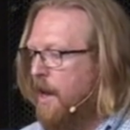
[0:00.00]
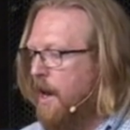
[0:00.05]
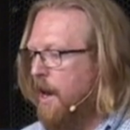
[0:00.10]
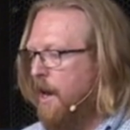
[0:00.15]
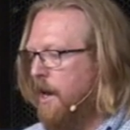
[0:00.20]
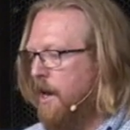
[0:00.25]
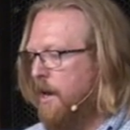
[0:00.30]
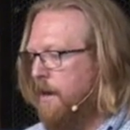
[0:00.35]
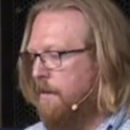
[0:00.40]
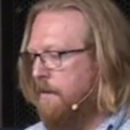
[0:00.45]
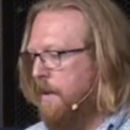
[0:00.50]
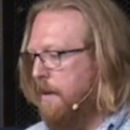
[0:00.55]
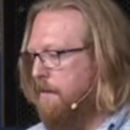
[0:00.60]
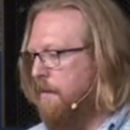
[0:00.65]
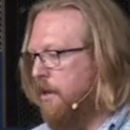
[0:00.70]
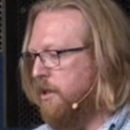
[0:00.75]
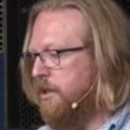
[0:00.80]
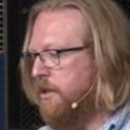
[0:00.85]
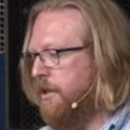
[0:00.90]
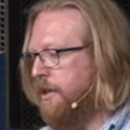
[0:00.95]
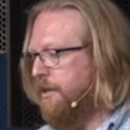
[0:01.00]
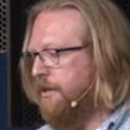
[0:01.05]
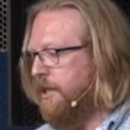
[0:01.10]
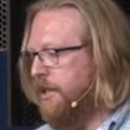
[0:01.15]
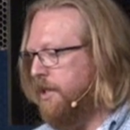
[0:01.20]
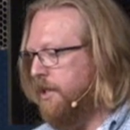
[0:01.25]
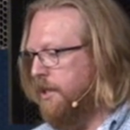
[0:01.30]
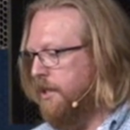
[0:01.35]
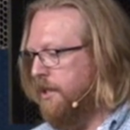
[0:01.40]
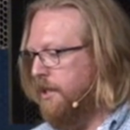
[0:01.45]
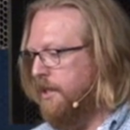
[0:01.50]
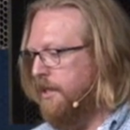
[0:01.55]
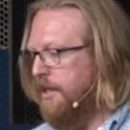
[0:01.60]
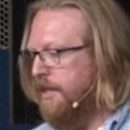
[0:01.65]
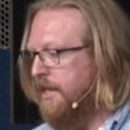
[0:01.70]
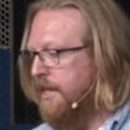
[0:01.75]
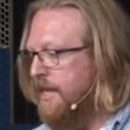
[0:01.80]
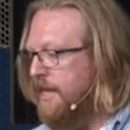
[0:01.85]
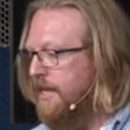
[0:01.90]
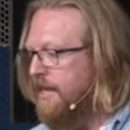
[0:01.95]
I'm also going to return
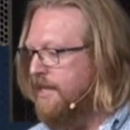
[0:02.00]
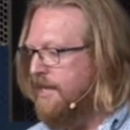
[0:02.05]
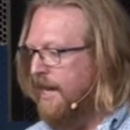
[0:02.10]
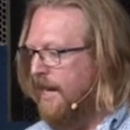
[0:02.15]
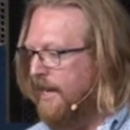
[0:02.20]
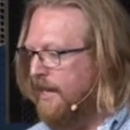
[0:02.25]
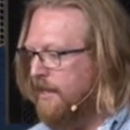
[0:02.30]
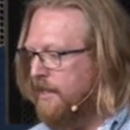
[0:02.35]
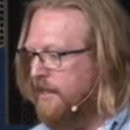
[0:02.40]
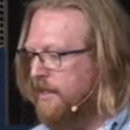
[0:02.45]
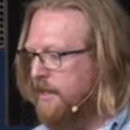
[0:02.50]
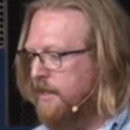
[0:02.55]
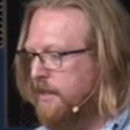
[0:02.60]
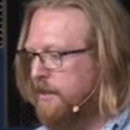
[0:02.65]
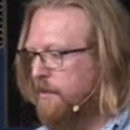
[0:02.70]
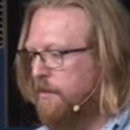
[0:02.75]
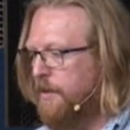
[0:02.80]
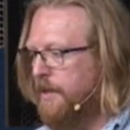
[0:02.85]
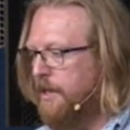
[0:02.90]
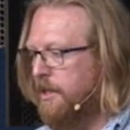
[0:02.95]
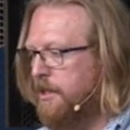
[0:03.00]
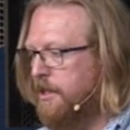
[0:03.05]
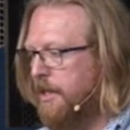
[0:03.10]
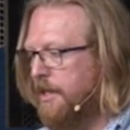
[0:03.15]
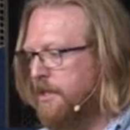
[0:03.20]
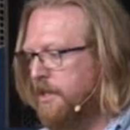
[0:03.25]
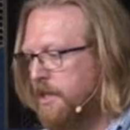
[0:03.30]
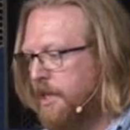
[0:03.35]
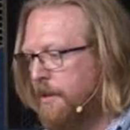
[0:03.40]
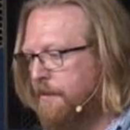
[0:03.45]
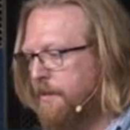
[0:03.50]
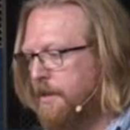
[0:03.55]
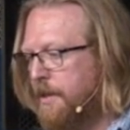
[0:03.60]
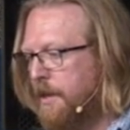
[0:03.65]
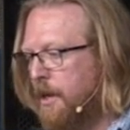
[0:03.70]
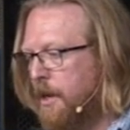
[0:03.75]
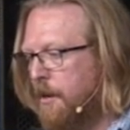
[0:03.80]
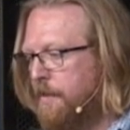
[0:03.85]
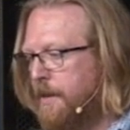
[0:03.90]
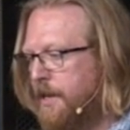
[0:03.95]
an index, which I skipped
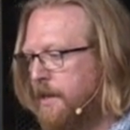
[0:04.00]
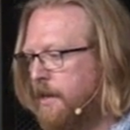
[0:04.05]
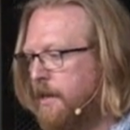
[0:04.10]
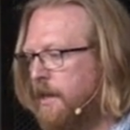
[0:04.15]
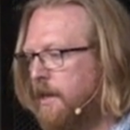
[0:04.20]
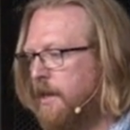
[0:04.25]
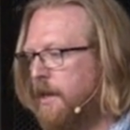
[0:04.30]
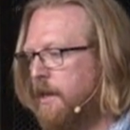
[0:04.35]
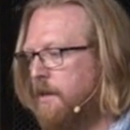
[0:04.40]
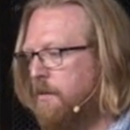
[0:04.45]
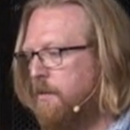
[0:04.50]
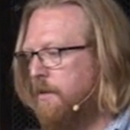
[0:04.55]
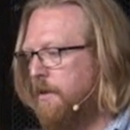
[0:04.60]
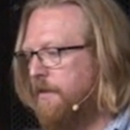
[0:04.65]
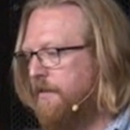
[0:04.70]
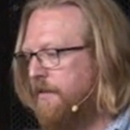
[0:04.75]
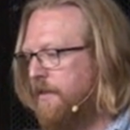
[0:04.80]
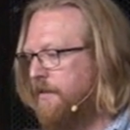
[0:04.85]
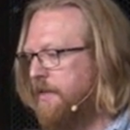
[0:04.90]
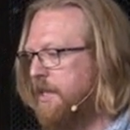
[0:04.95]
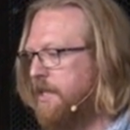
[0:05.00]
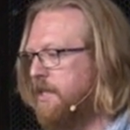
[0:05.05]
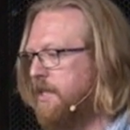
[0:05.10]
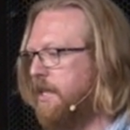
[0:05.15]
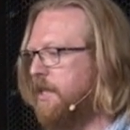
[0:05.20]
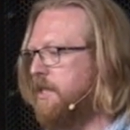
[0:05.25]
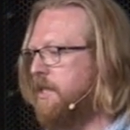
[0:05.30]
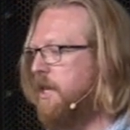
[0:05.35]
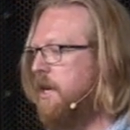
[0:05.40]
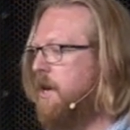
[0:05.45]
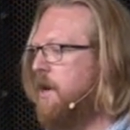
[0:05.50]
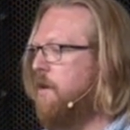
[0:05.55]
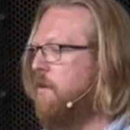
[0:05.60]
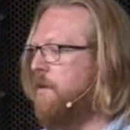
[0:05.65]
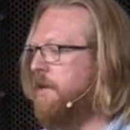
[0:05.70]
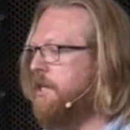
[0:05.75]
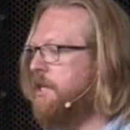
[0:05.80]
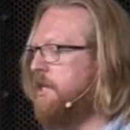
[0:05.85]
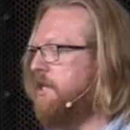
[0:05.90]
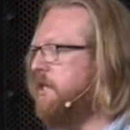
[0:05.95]
up here at line 156,
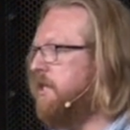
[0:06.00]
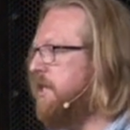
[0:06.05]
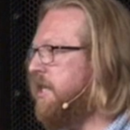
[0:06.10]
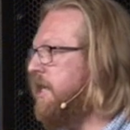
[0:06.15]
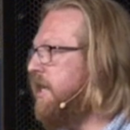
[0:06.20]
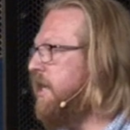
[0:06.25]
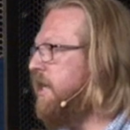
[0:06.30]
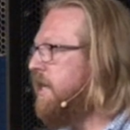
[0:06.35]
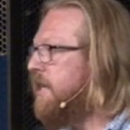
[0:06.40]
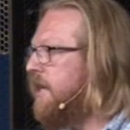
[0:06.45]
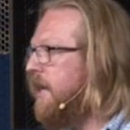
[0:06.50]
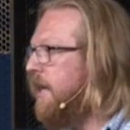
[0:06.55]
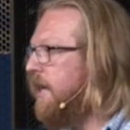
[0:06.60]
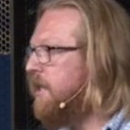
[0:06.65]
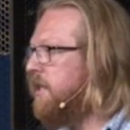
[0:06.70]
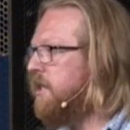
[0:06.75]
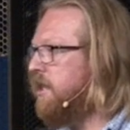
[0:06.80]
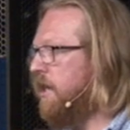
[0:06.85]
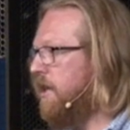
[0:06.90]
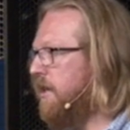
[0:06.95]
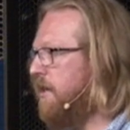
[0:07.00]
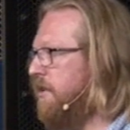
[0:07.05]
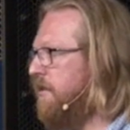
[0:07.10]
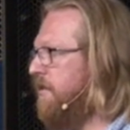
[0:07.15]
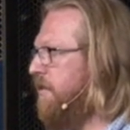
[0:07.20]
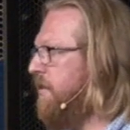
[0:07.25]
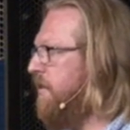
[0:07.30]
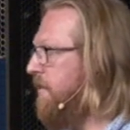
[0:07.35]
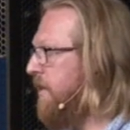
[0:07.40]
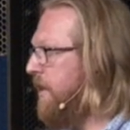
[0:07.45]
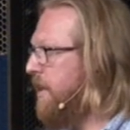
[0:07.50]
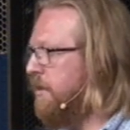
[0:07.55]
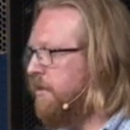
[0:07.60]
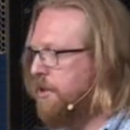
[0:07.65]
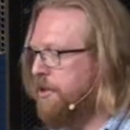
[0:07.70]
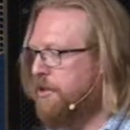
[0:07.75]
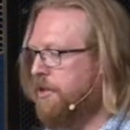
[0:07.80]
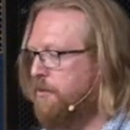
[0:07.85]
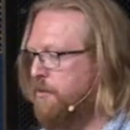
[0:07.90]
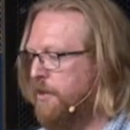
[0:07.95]
which is the index of the video
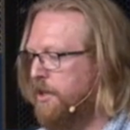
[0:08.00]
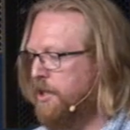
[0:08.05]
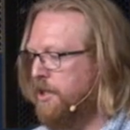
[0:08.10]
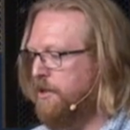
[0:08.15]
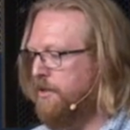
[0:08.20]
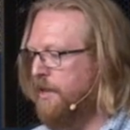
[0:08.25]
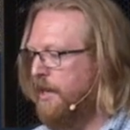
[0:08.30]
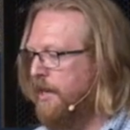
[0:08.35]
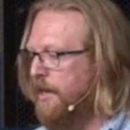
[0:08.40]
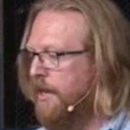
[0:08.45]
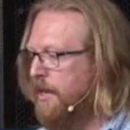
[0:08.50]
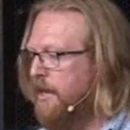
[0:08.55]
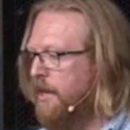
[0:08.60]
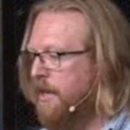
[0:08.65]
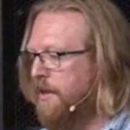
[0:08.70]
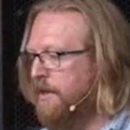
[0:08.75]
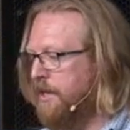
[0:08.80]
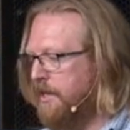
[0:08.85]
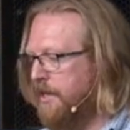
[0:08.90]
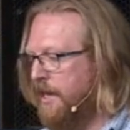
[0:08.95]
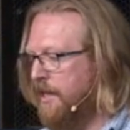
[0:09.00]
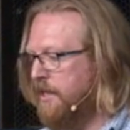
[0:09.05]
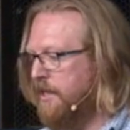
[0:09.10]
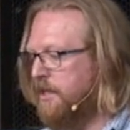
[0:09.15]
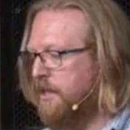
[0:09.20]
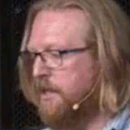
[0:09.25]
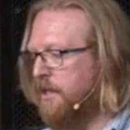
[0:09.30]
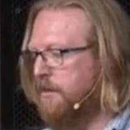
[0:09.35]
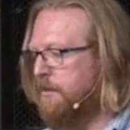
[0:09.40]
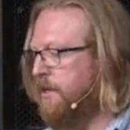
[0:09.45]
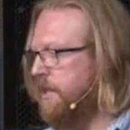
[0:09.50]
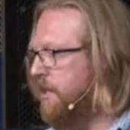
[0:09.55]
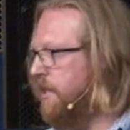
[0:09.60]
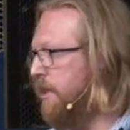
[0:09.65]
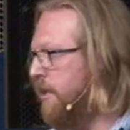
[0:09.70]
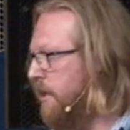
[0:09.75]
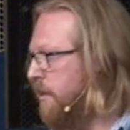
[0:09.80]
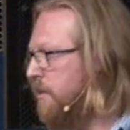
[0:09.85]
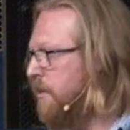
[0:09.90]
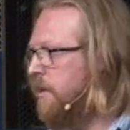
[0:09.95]
stream we just read. In this case, it's going to be
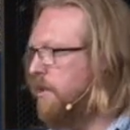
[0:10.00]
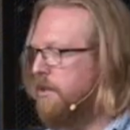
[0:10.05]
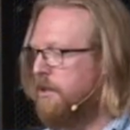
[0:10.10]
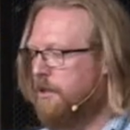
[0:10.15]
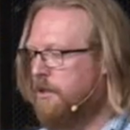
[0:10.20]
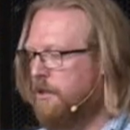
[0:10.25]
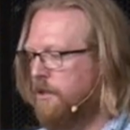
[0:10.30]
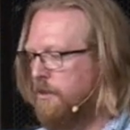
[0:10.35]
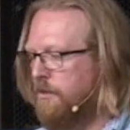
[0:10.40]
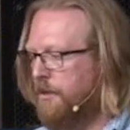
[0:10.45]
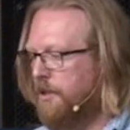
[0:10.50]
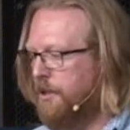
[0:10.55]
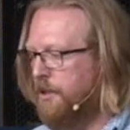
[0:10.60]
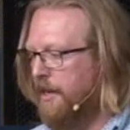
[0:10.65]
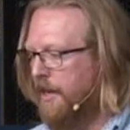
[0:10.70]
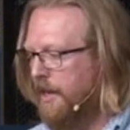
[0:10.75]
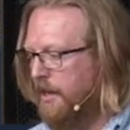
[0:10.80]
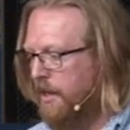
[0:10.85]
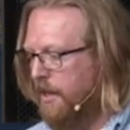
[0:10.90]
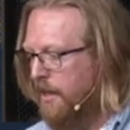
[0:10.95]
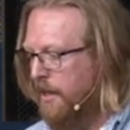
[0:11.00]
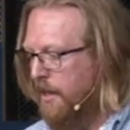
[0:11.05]
0 since there's only one track.